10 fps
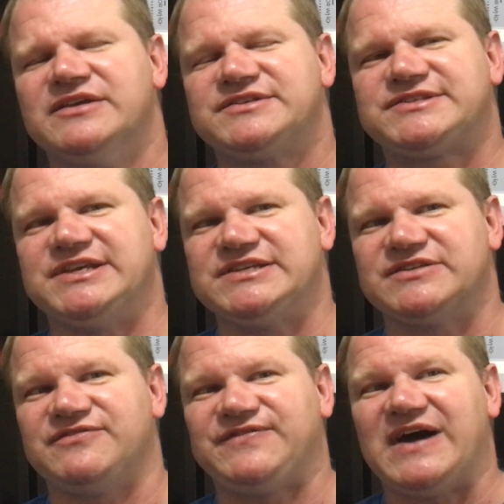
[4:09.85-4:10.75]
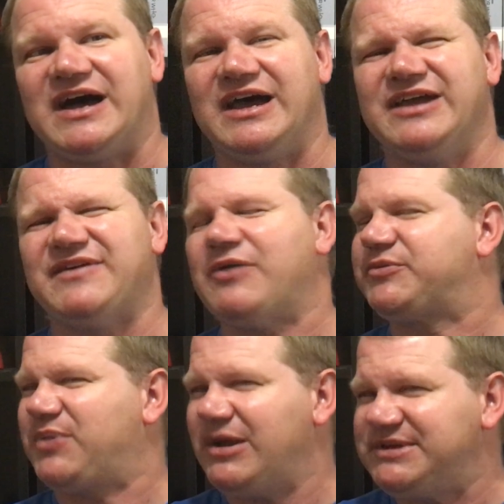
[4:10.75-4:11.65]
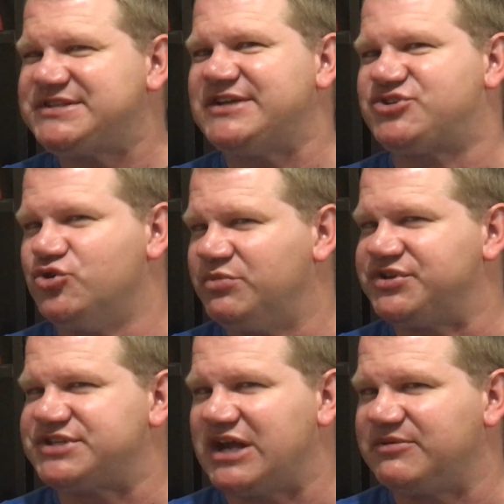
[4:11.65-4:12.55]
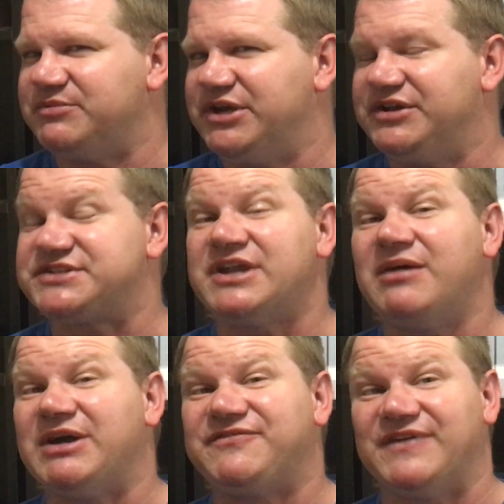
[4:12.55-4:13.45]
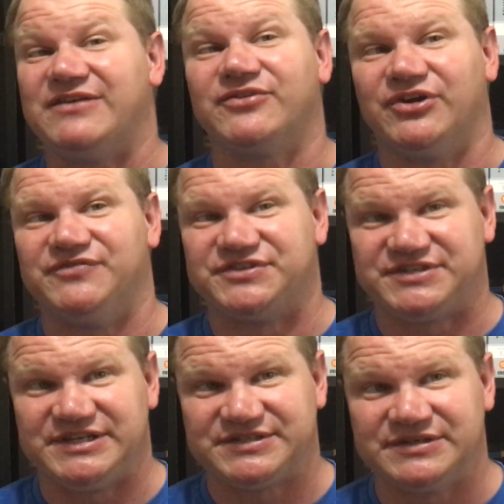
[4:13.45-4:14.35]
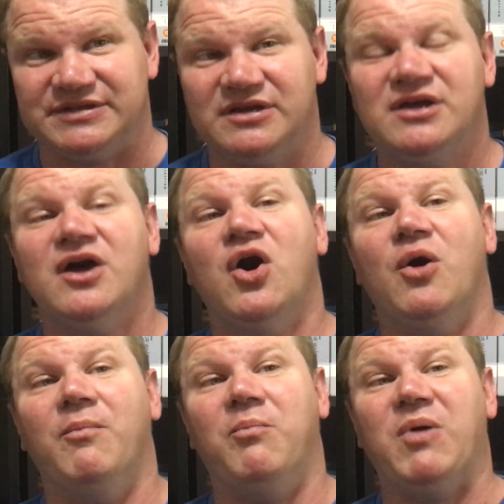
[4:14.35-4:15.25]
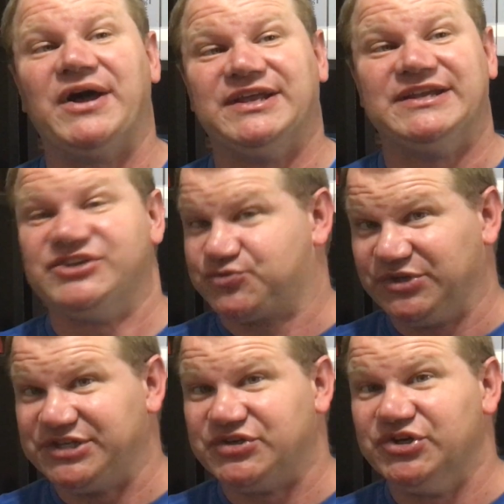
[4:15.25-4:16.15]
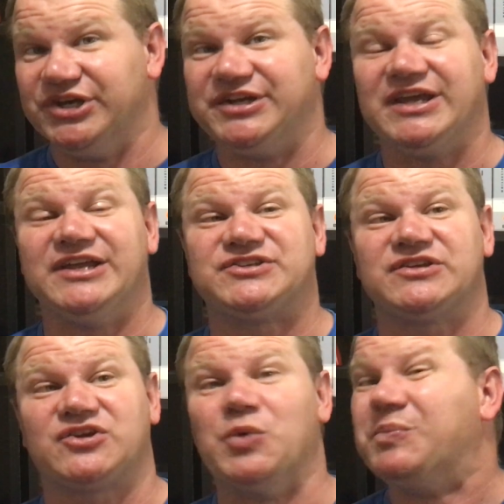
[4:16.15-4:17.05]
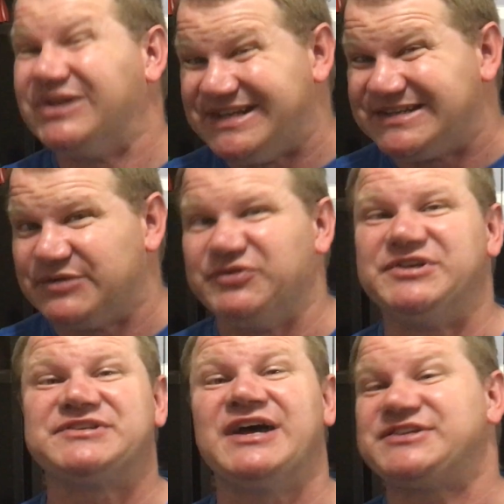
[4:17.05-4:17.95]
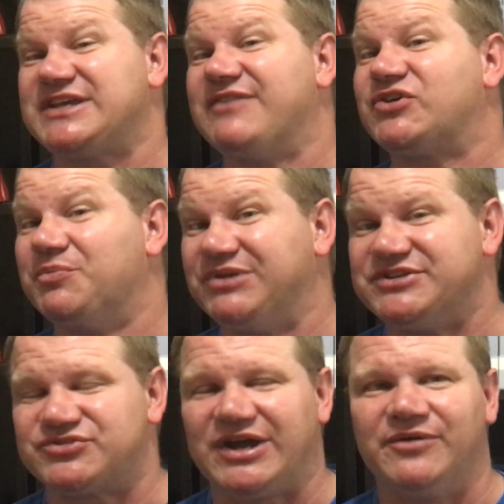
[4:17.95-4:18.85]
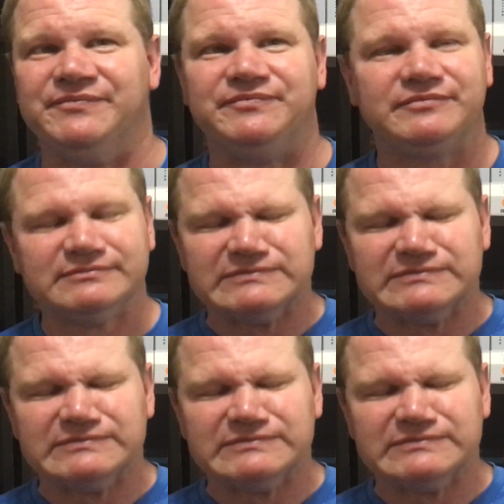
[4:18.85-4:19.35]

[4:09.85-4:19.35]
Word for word: season 5, I would probably say Tomb of the Cybermen. It's not my favorite of the season, but it is really good. It's complete. It, it's nice to have a complete Troughton.